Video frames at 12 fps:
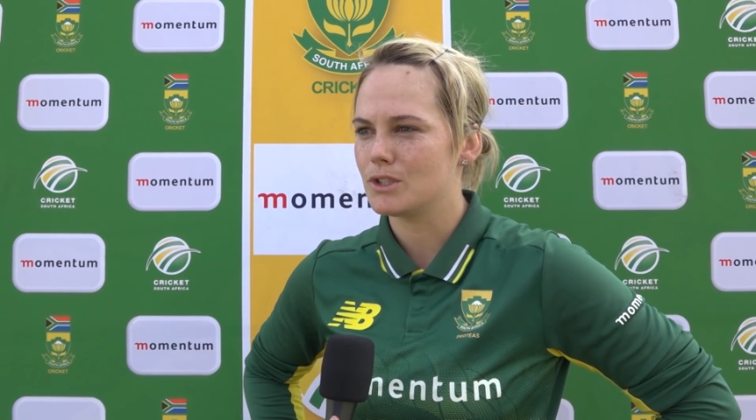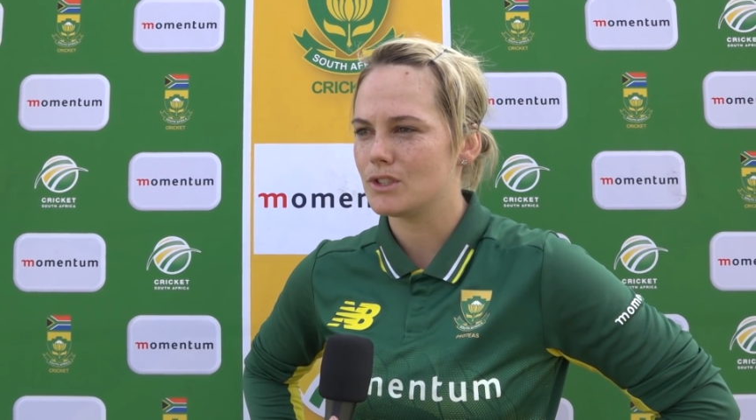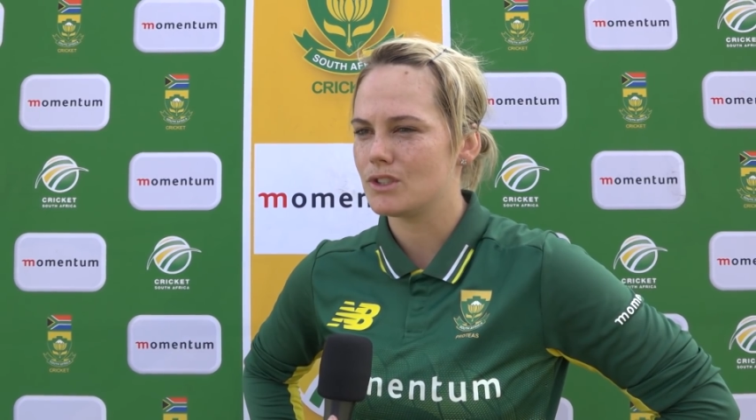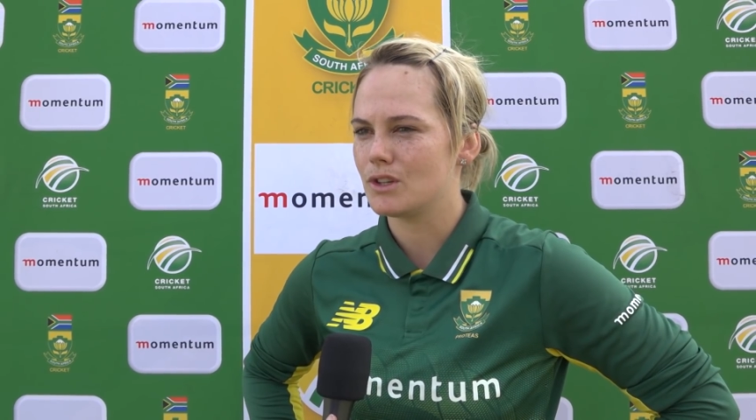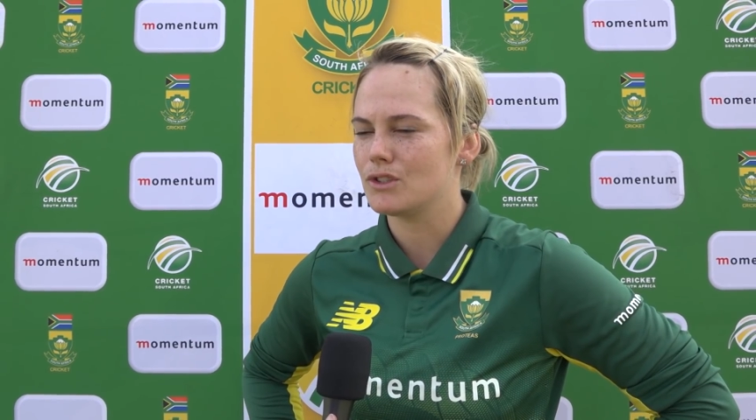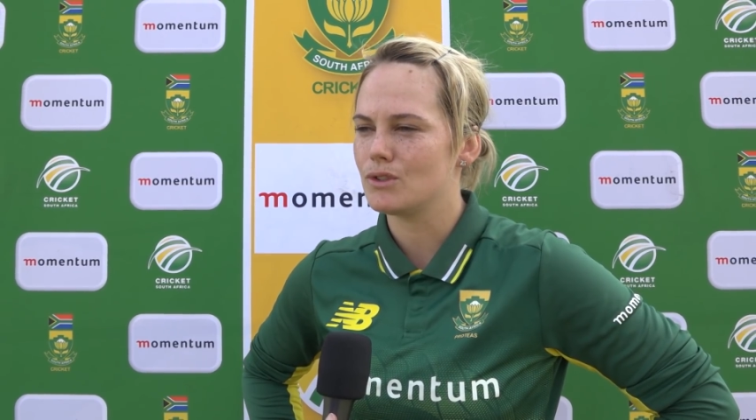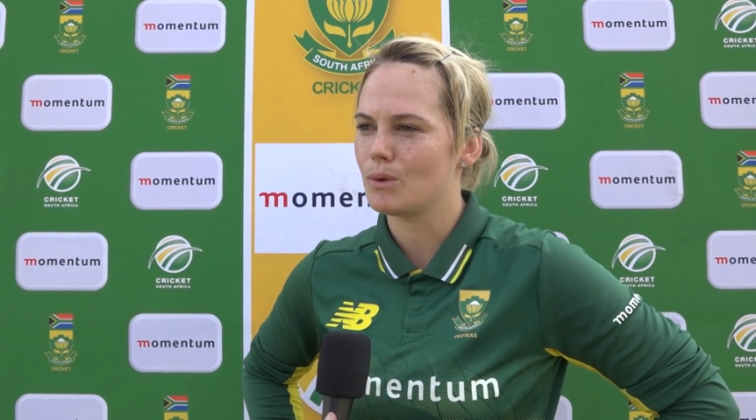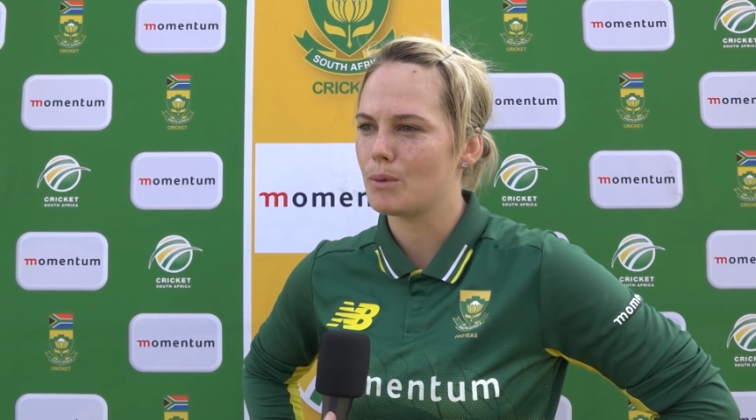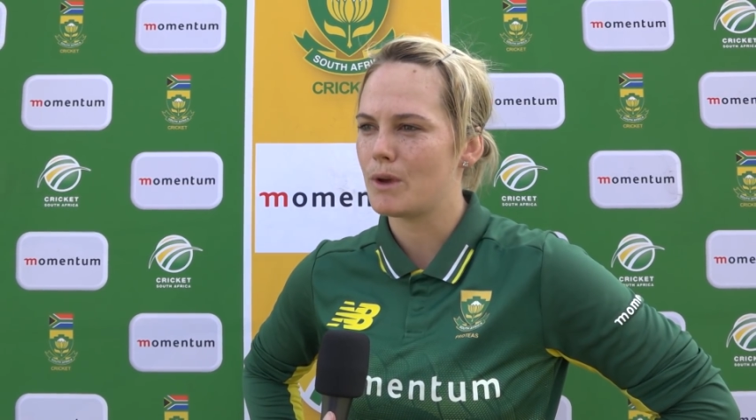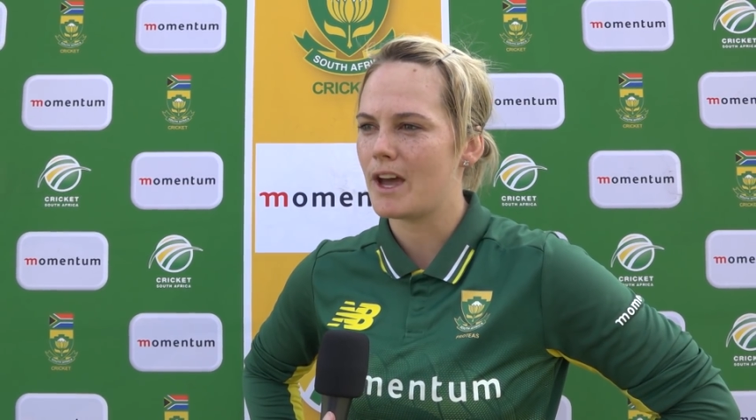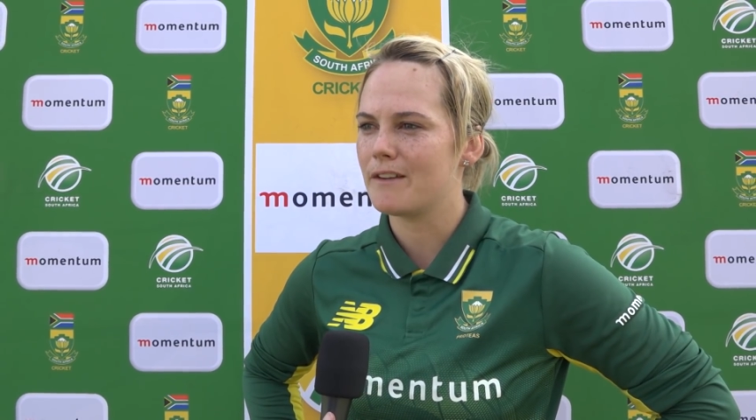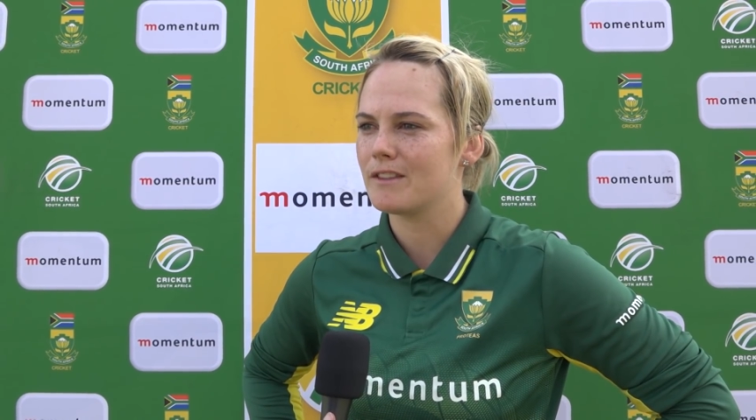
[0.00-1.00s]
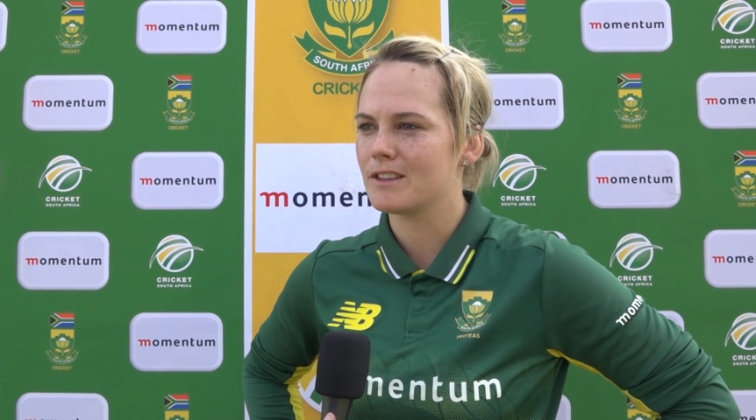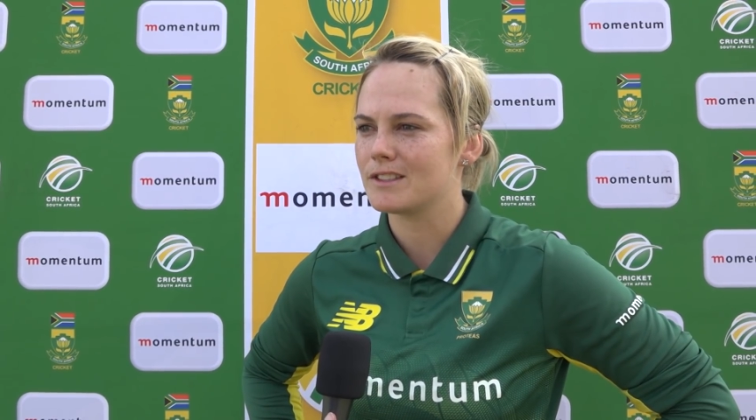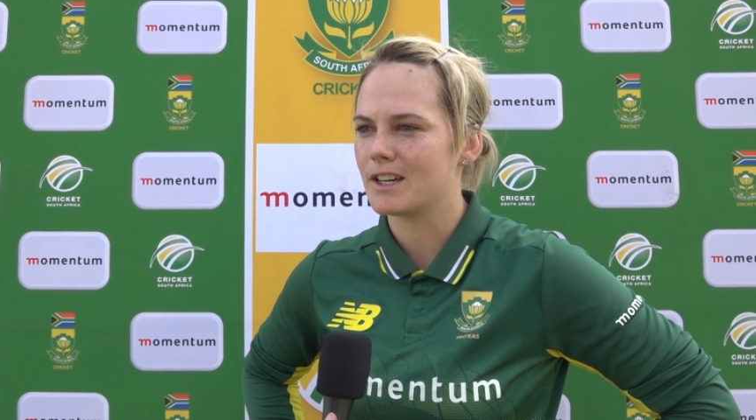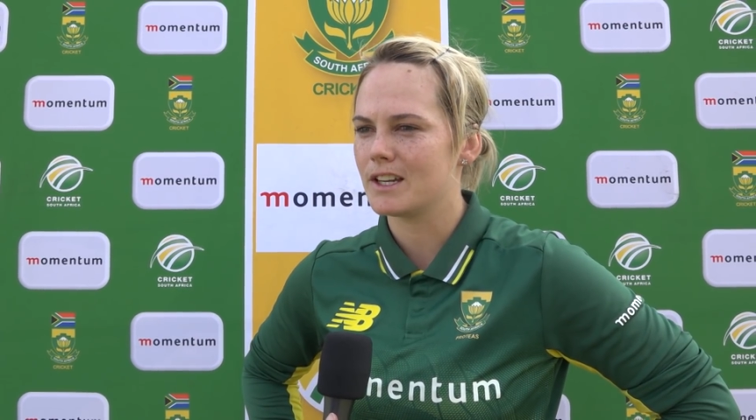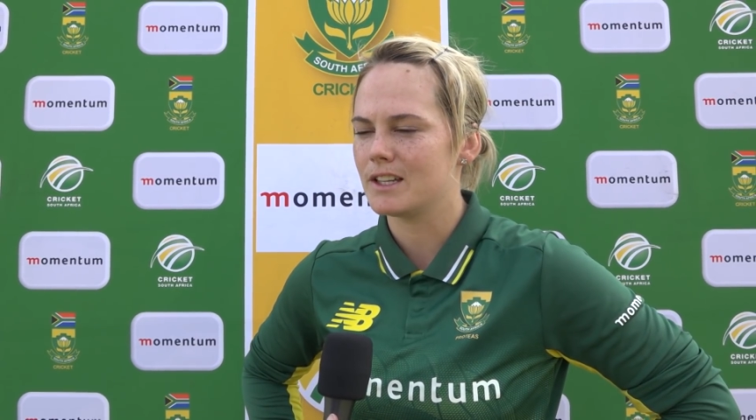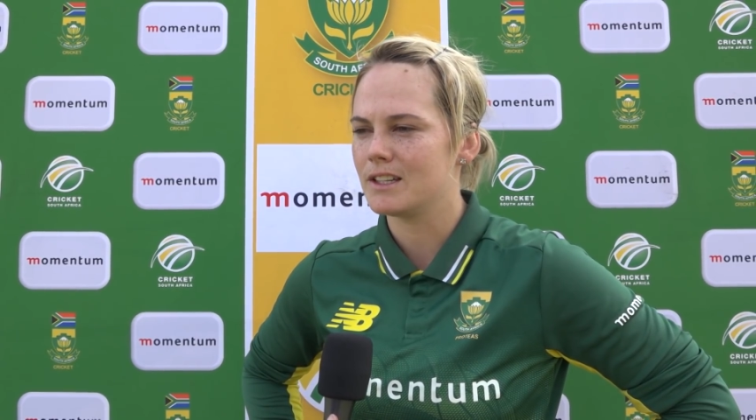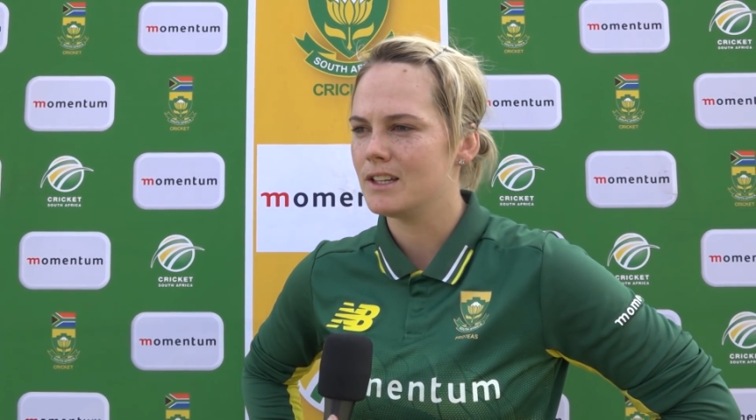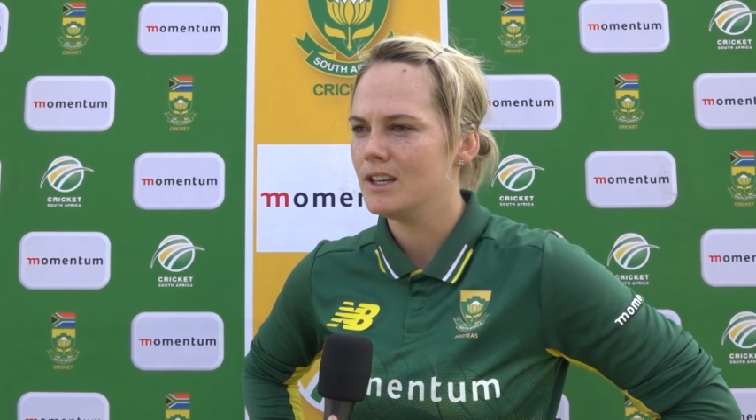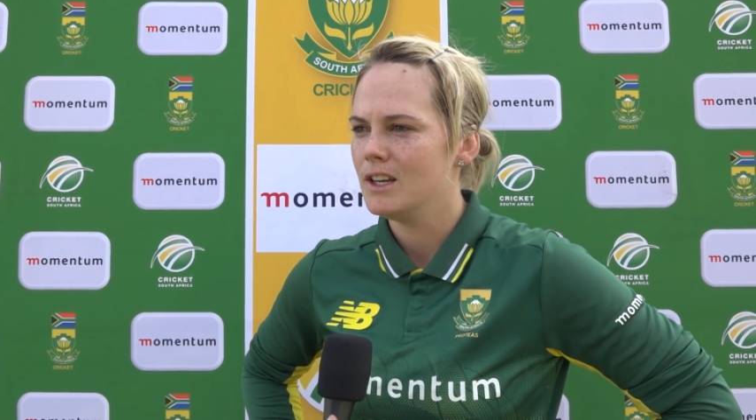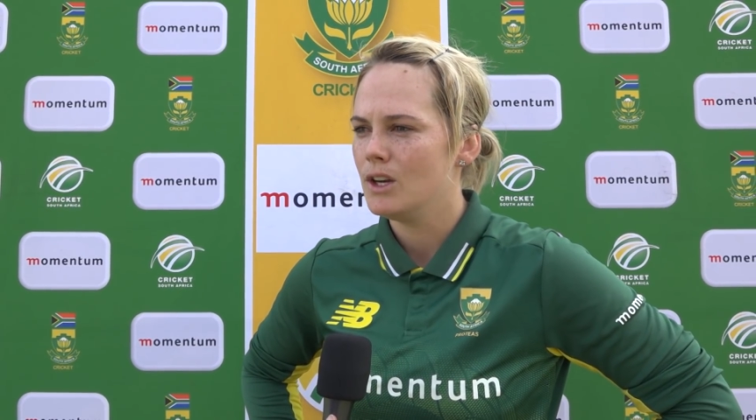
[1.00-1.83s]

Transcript: just shows you what we have in the side, and